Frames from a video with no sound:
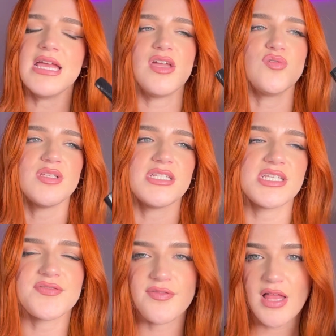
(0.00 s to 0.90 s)
It really
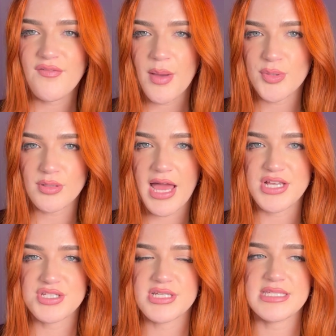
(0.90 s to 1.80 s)
does fluff up your
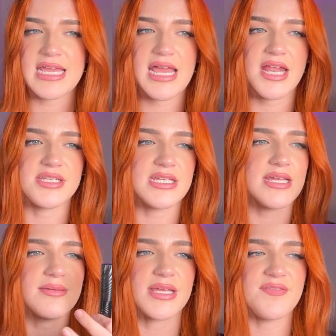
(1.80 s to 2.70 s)
lashes and
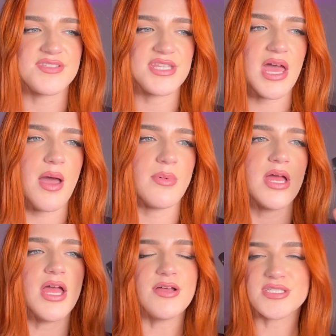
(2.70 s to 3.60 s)
gives them
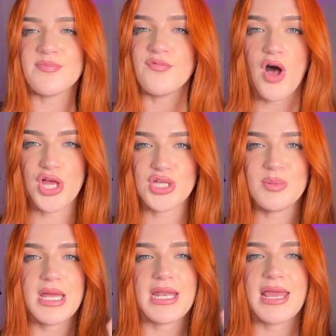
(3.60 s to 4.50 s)
some
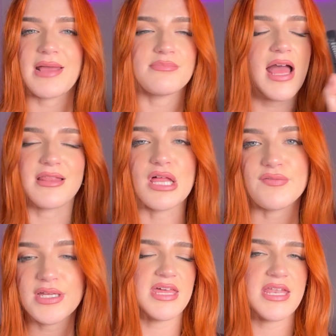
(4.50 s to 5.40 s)
volume, and I love
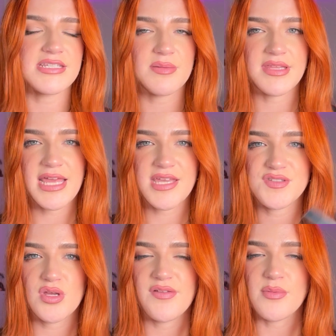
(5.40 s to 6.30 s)
it. Then something that gives
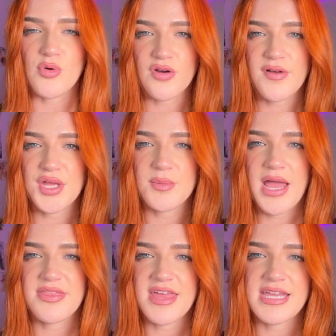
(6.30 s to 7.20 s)
you even more volume,
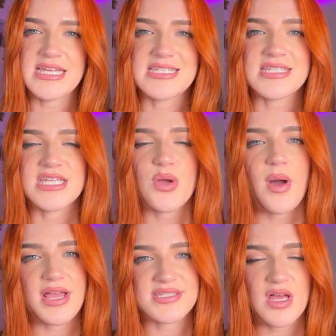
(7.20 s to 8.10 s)
I think, is the
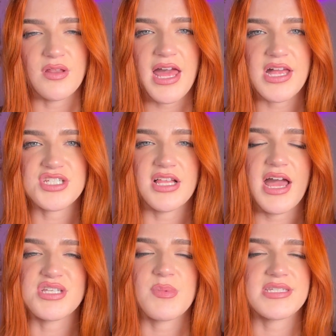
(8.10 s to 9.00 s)
YSL Lash
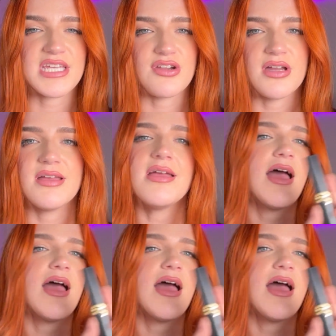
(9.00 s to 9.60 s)
Clash mascara.